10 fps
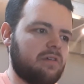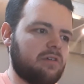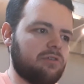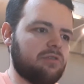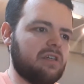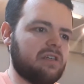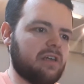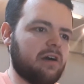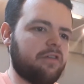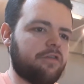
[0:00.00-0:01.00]
You need
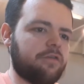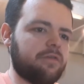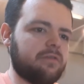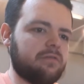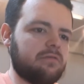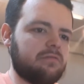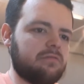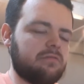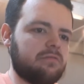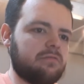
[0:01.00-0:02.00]
enough
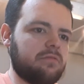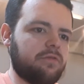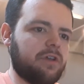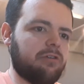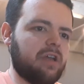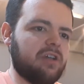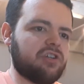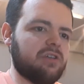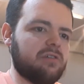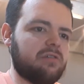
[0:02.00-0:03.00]

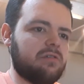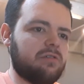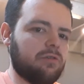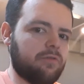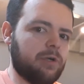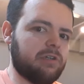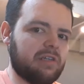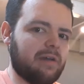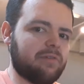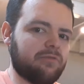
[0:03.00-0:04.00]
variation to avoid
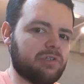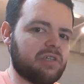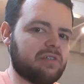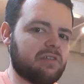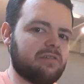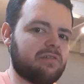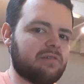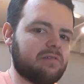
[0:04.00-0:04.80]
adaptive resistance,